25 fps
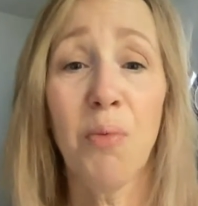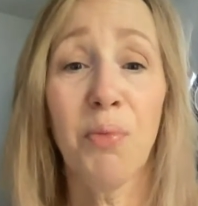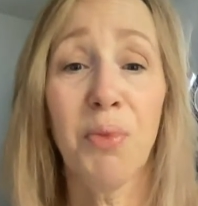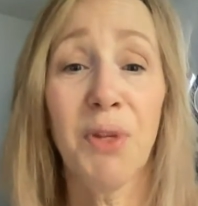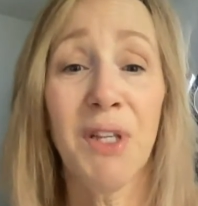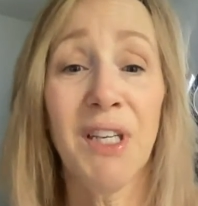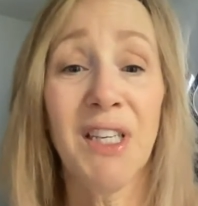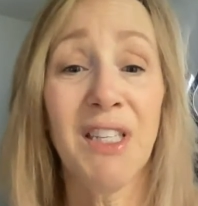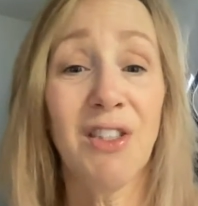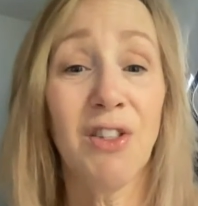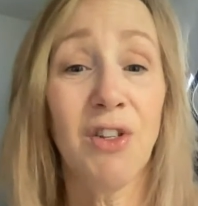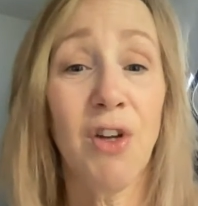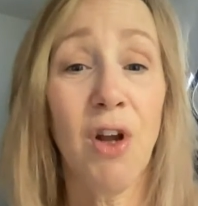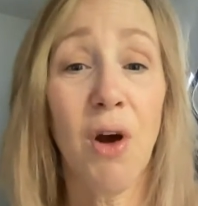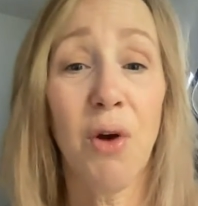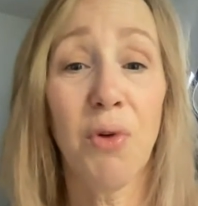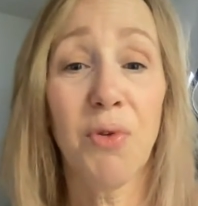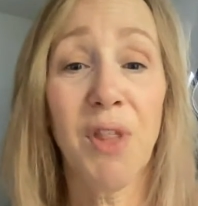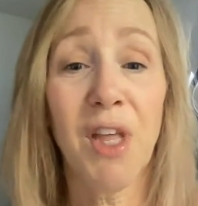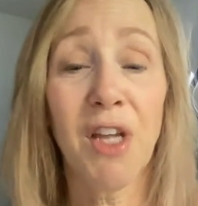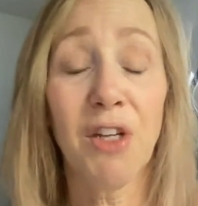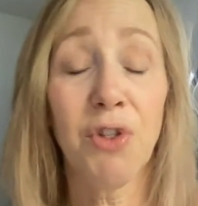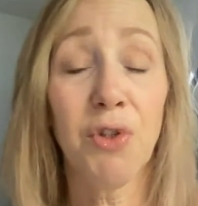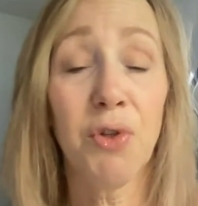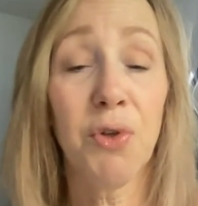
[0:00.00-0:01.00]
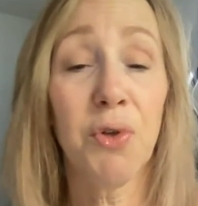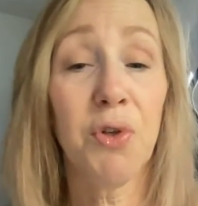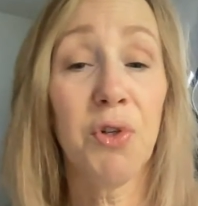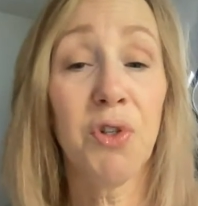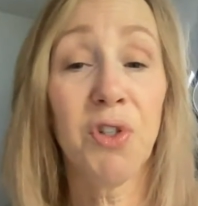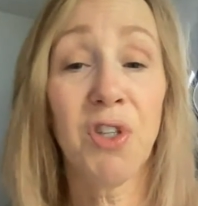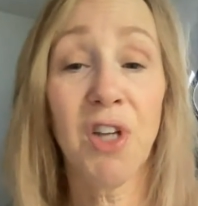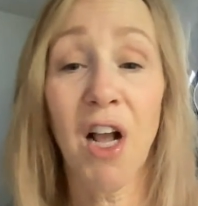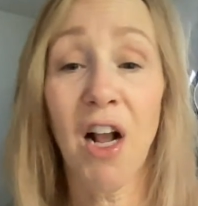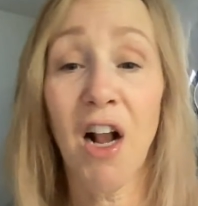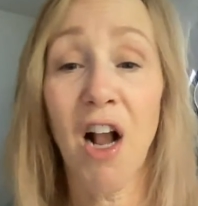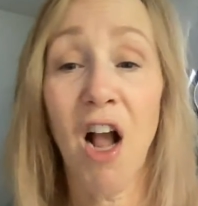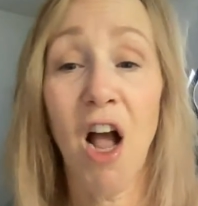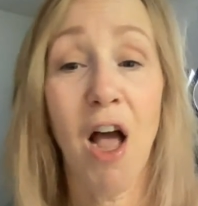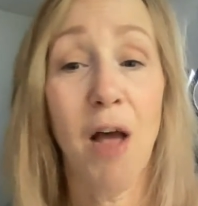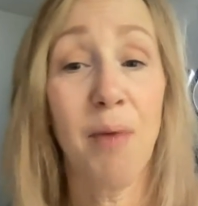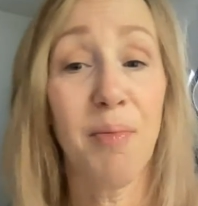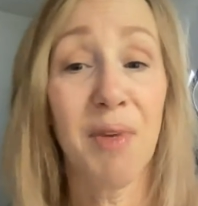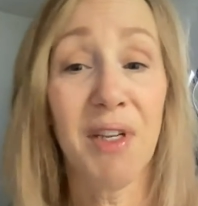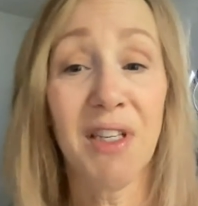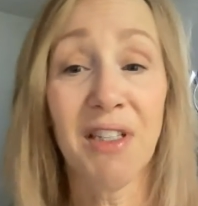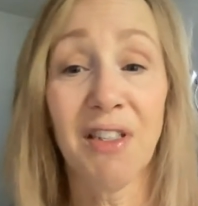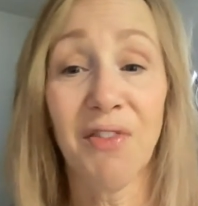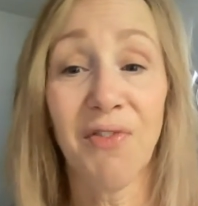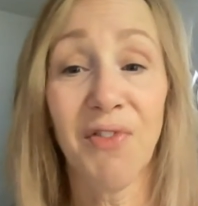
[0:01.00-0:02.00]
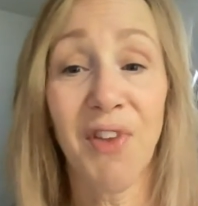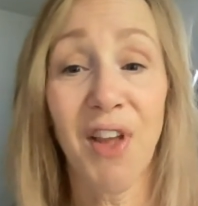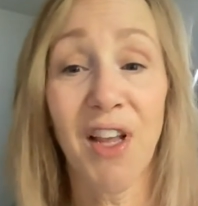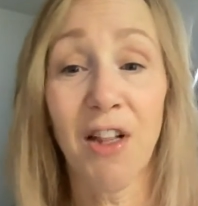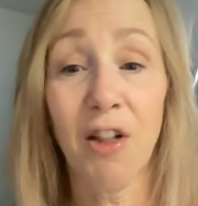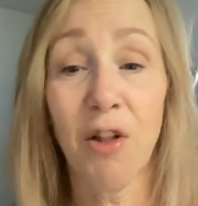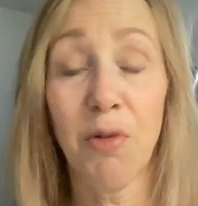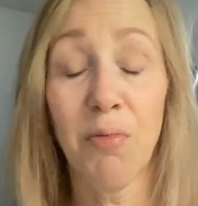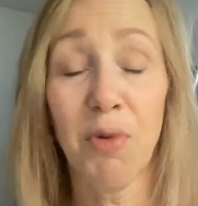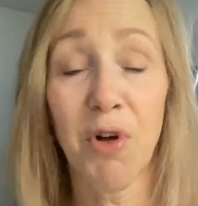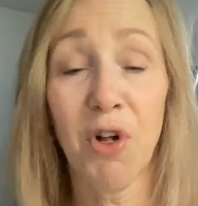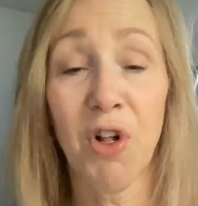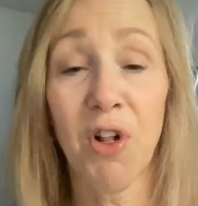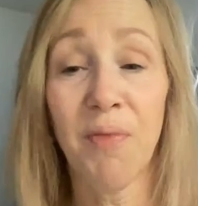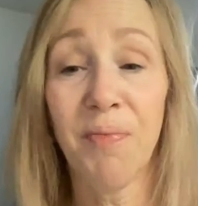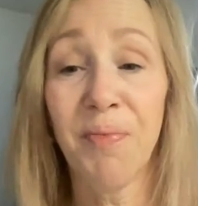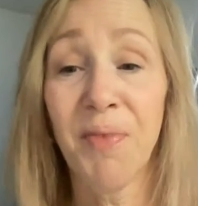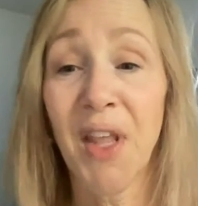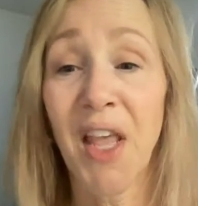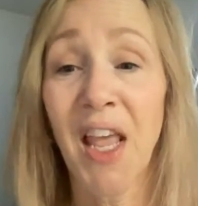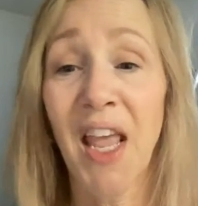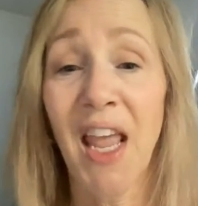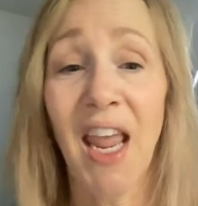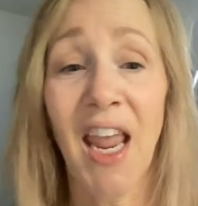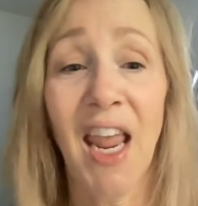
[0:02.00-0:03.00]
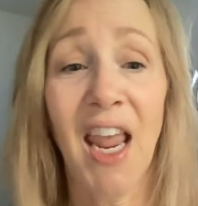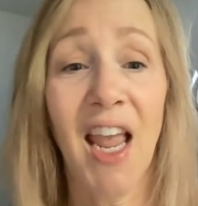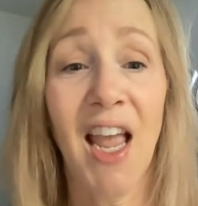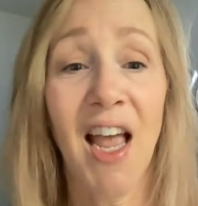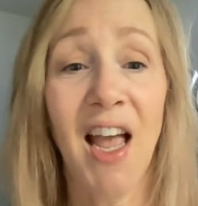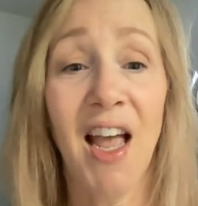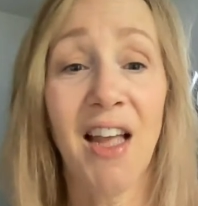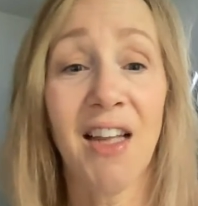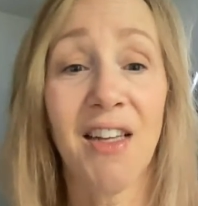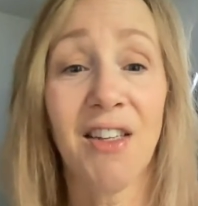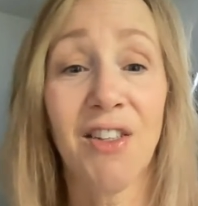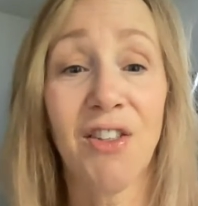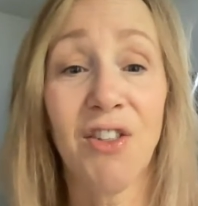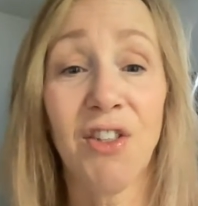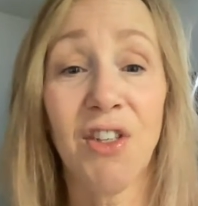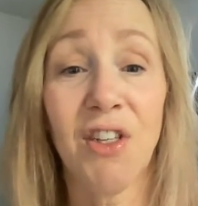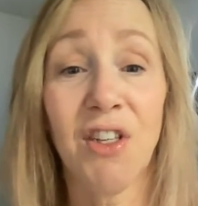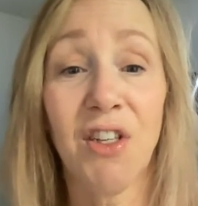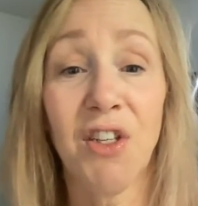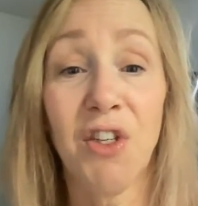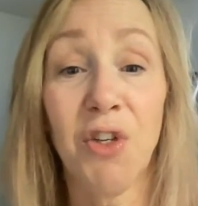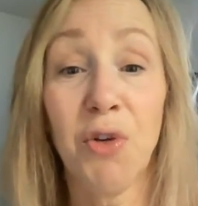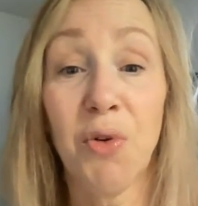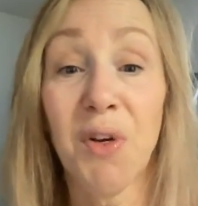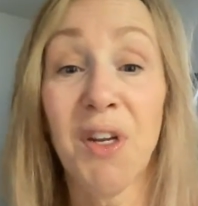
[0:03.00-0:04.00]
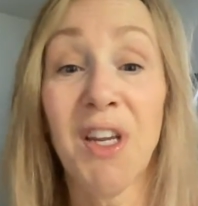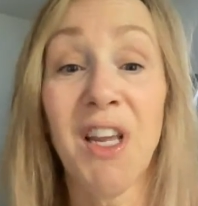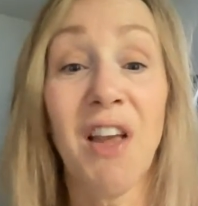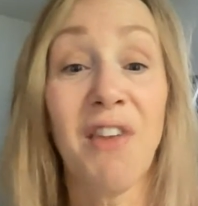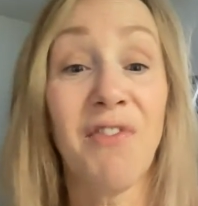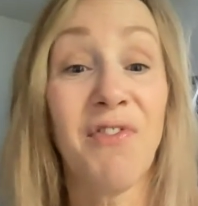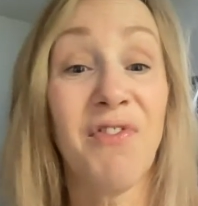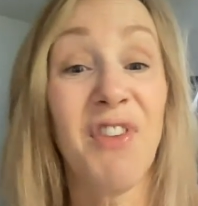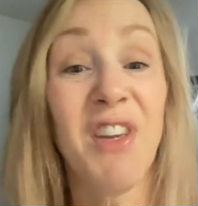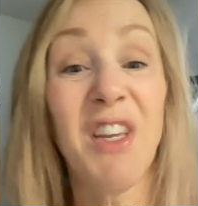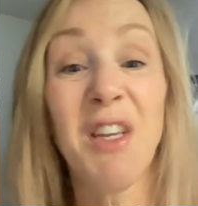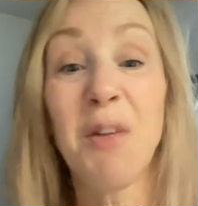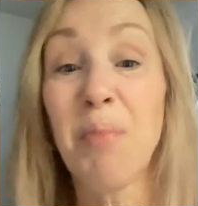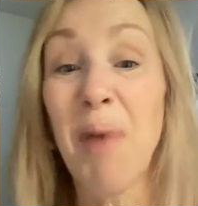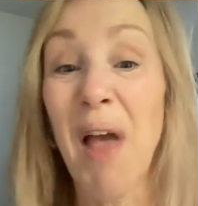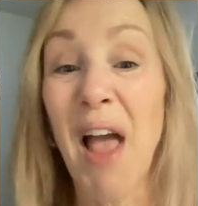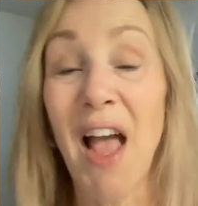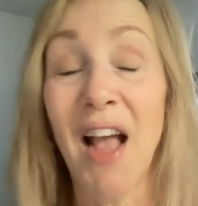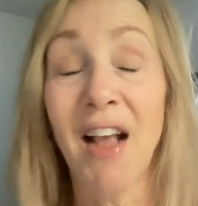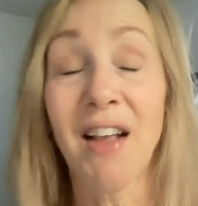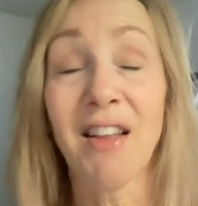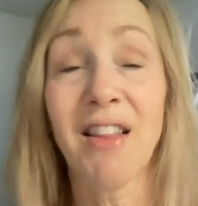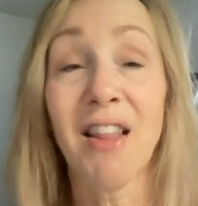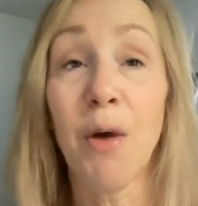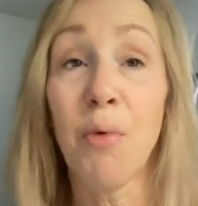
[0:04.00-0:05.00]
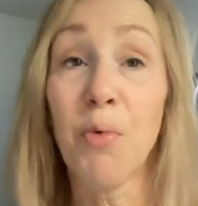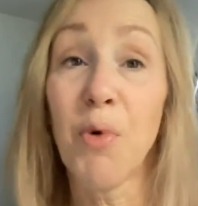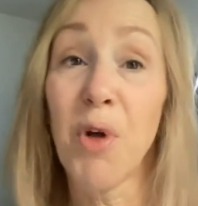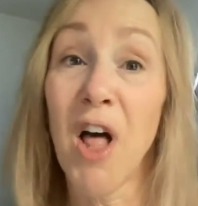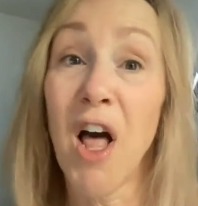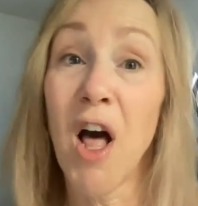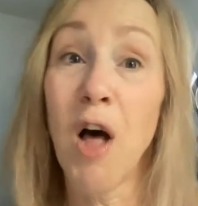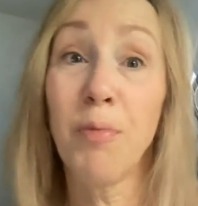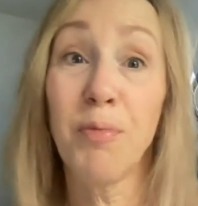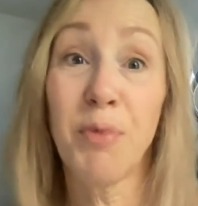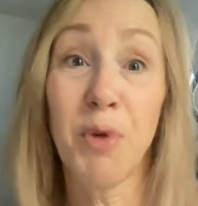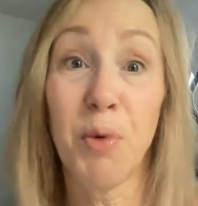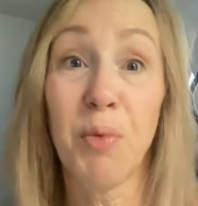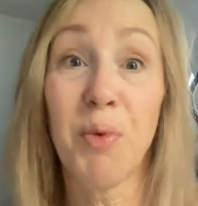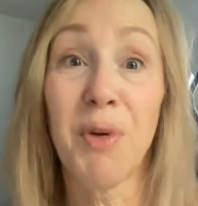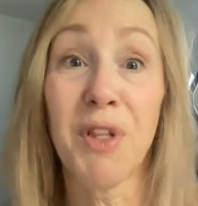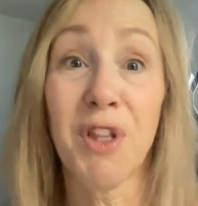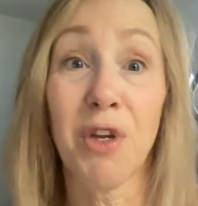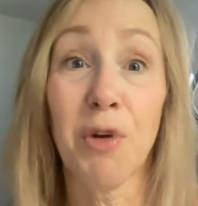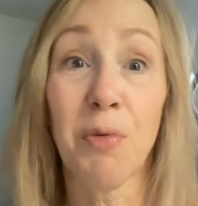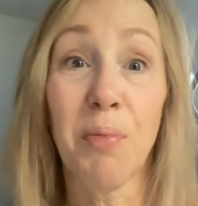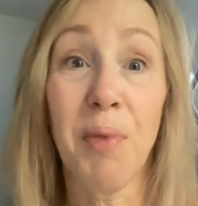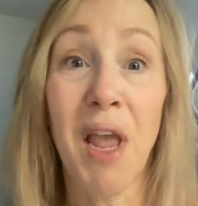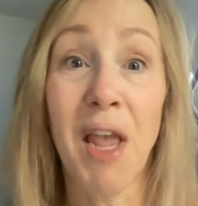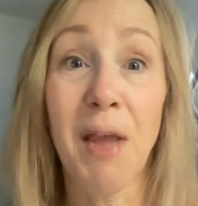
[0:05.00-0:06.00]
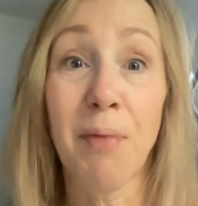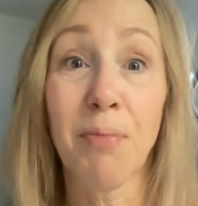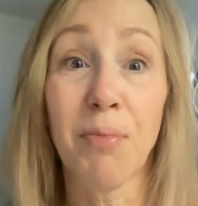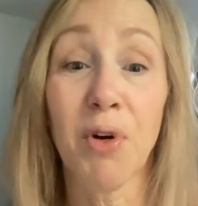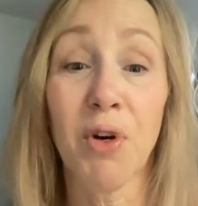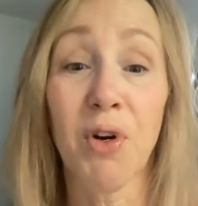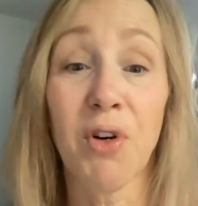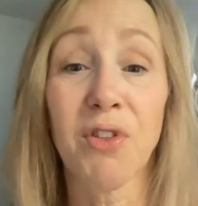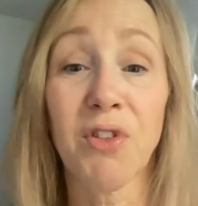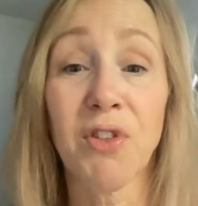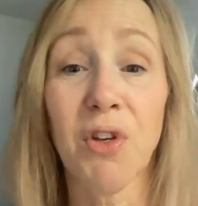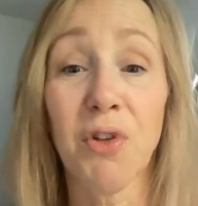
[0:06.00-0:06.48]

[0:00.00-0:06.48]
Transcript: please know that tutor.com is available and you can get feedback that will help you with your paper.